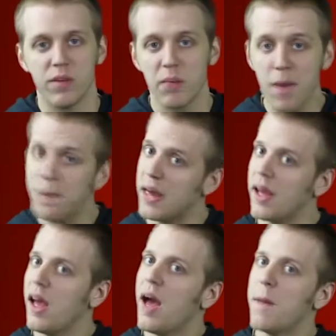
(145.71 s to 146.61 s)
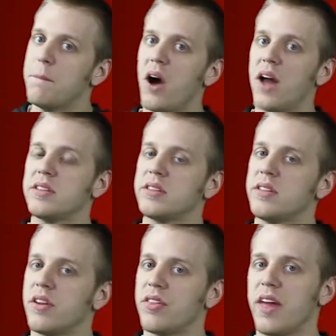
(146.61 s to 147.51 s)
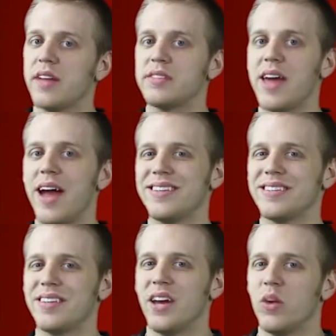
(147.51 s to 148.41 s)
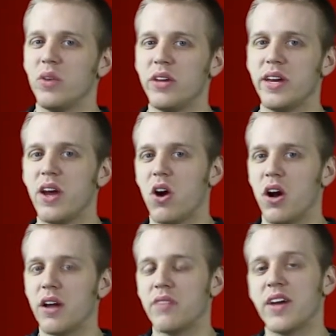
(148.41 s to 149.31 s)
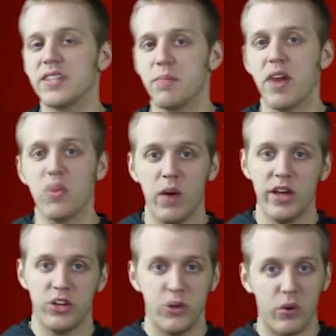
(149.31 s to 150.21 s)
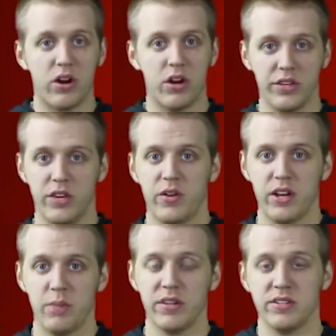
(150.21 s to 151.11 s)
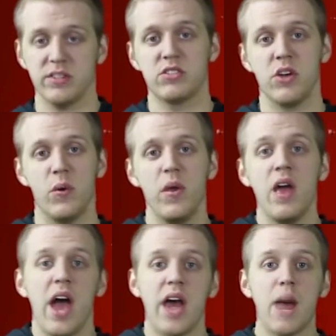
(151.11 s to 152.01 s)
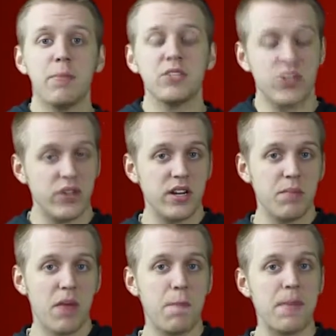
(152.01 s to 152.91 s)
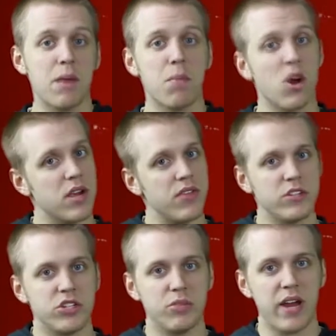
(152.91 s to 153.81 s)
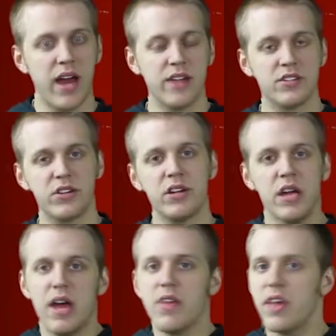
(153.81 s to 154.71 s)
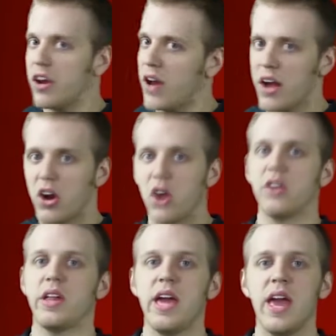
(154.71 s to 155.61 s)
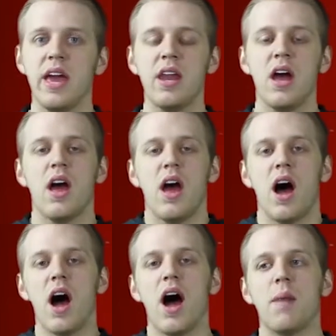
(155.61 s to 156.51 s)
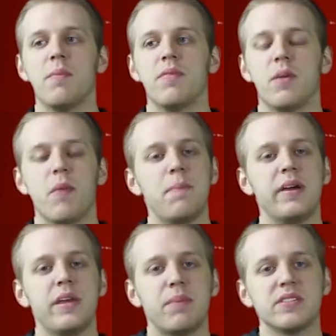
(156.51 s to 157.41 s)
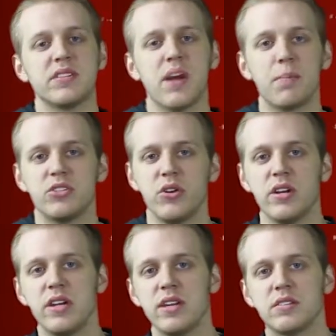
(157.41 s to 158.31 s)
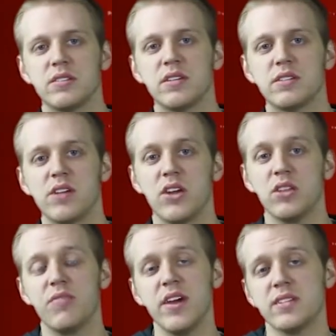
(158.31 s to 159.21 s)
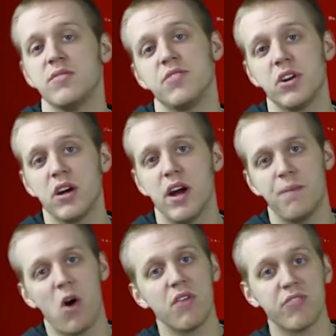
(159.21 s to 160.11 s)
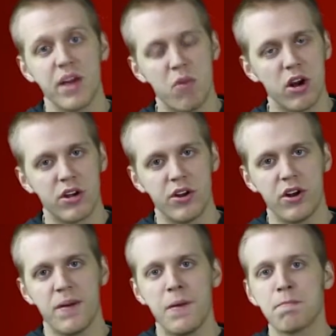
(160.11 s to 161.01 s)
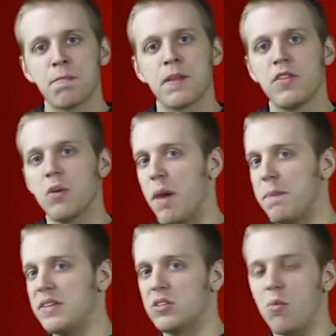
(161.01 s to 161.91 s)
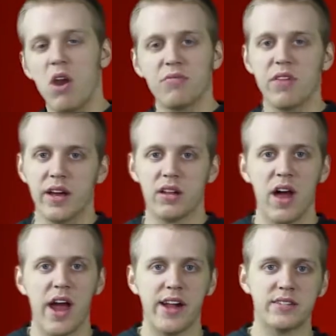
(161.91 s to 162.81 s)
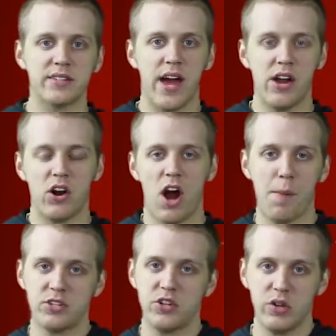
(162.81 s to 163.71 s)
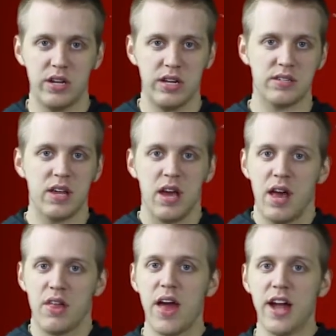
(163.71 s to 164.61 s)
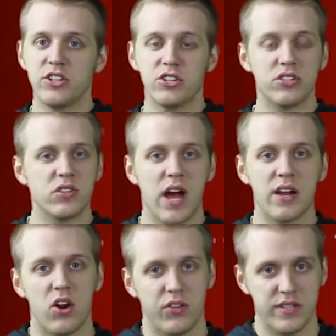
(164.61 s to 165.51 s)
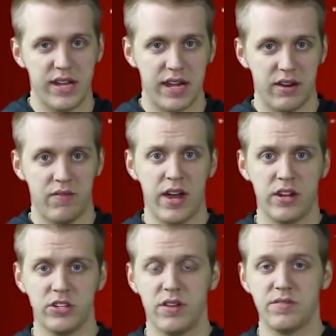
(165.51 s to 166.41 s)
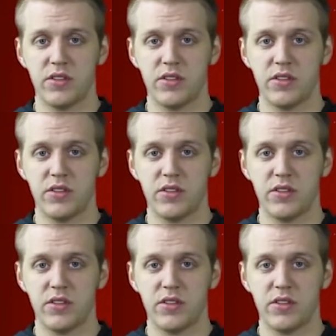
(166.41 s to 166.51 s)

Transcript: They might be, but they're things that really aren't affected by the way you are currently running your business. So an opportunity might be a market that you might enter that you're not currently in. There might be business opportunities staring you in the face. If you're an offline marketer, there might be some offline clients that are opportunities that you're just not currently taking advantage of.